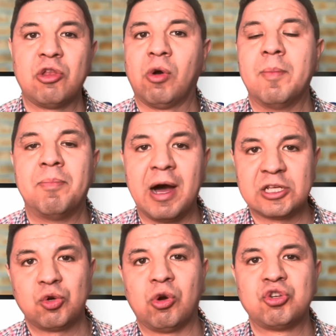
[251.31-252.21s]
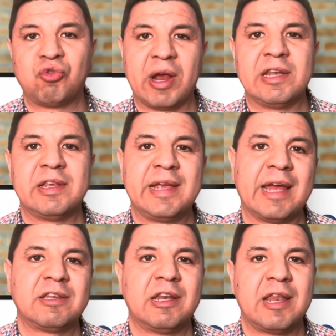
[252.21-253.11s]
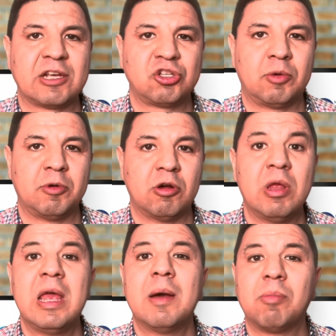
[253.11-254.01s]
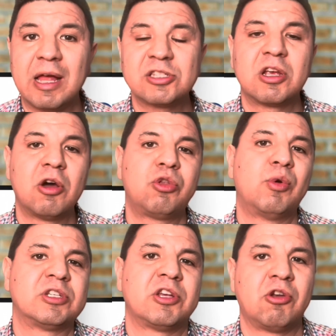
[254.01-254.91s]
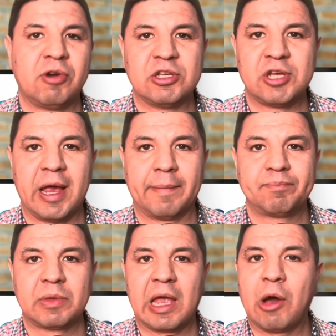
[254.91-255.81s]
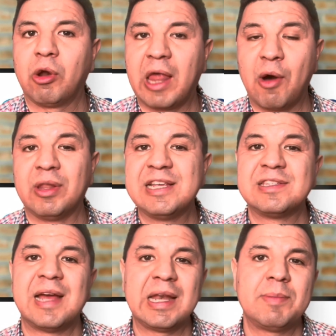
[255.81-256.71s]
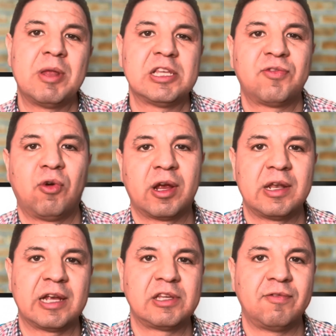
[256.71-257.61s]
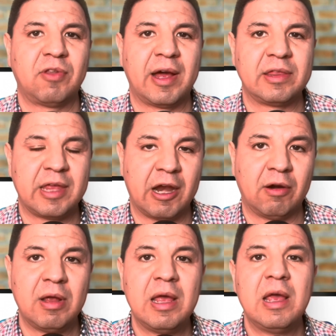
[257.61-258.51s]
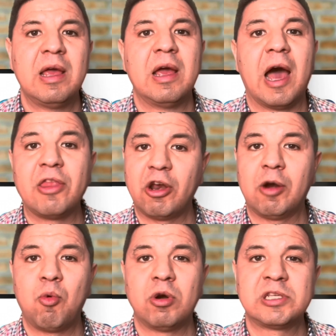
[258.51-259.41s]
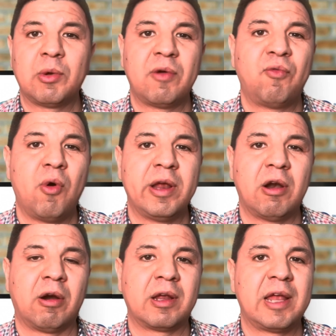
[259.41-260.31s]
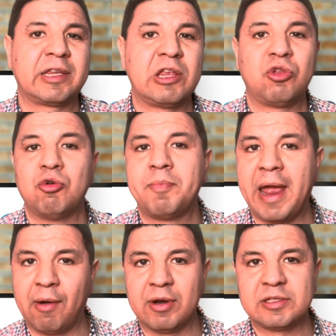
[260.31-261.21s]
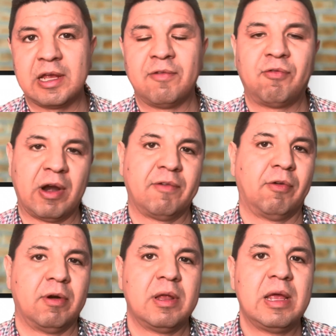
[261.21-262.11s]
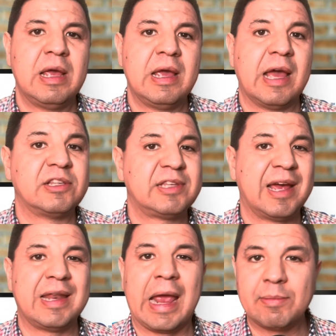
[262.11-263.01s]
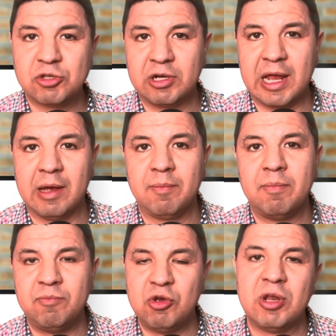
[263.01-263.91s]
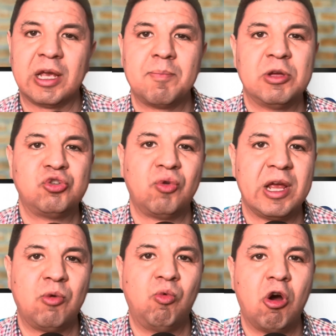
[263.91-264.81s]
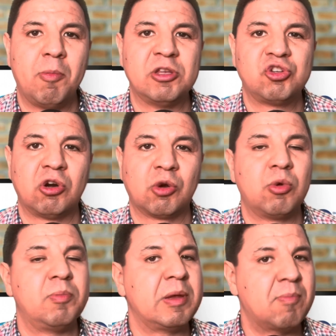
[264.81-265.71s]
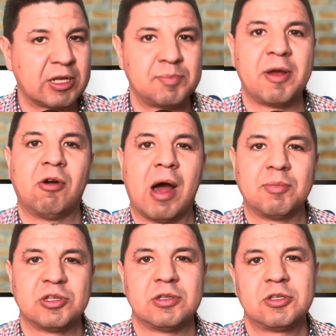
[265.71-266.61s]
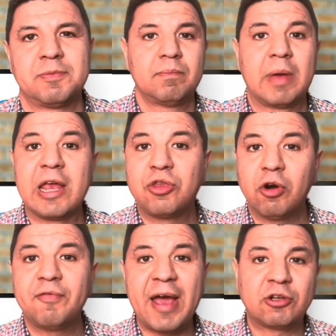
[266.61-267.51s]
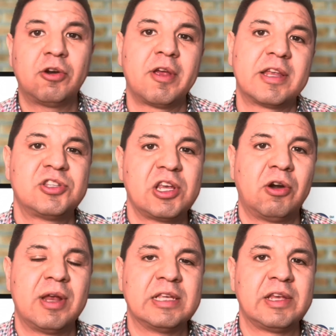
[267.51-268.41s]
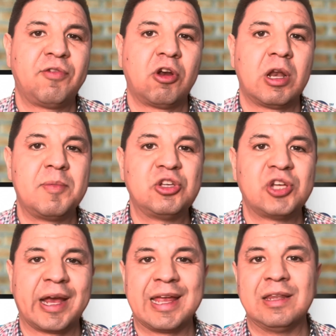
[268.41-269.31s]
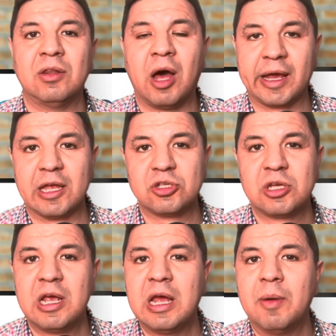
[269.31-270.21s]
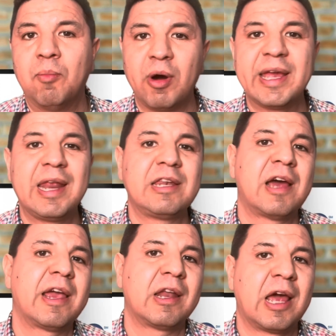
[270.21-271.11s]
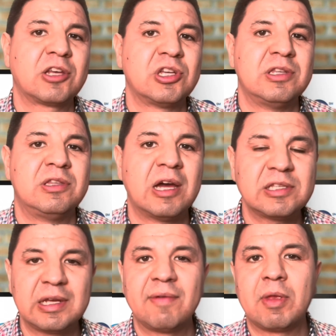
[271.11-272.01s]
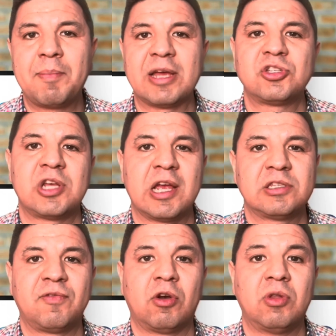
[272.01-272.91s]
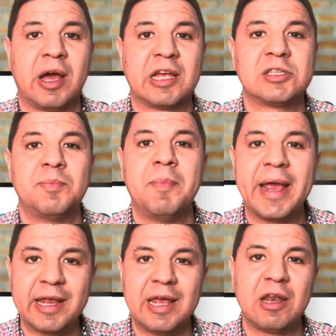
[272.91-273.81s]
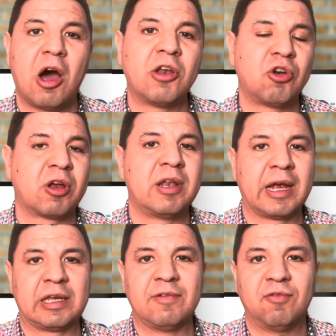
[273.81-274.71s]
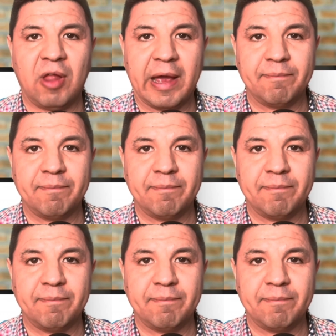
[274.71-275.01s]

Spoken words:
a bus or train to get to the next terminal, plus go through a security check. I would allow at least 90 minutes for a connecting flight there. Other airports I would avoid are connecting through Paris and Frankfurt. Instead, Amsterdam, Munich, Madrid, Rome, and Zurich would be much better options. A third factor to consider is if you're going to be checking luggage. Booking a tight connection doesn't give the best chance of your luggage making it on your connecting flight.